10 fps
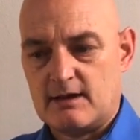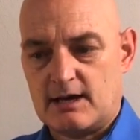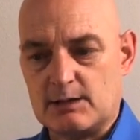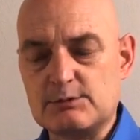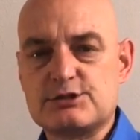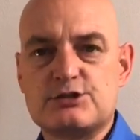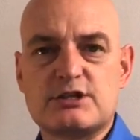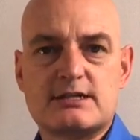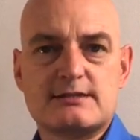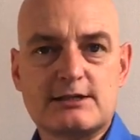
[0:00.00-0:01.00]
I would
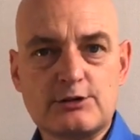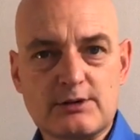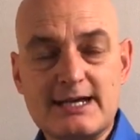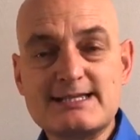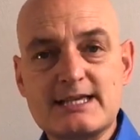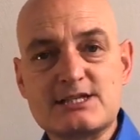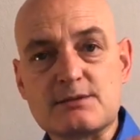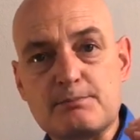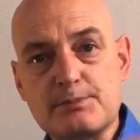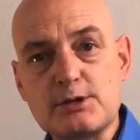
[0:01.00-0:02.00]
suggest that grace is
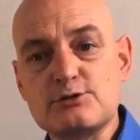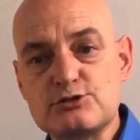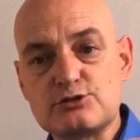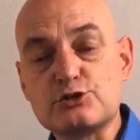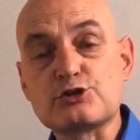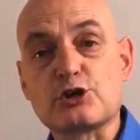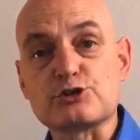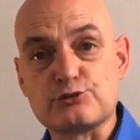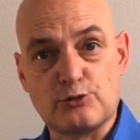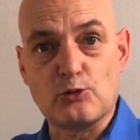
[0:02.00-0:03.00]
supposed to
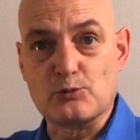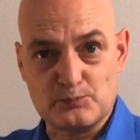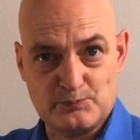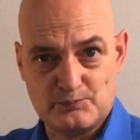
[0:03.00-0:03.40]
transform.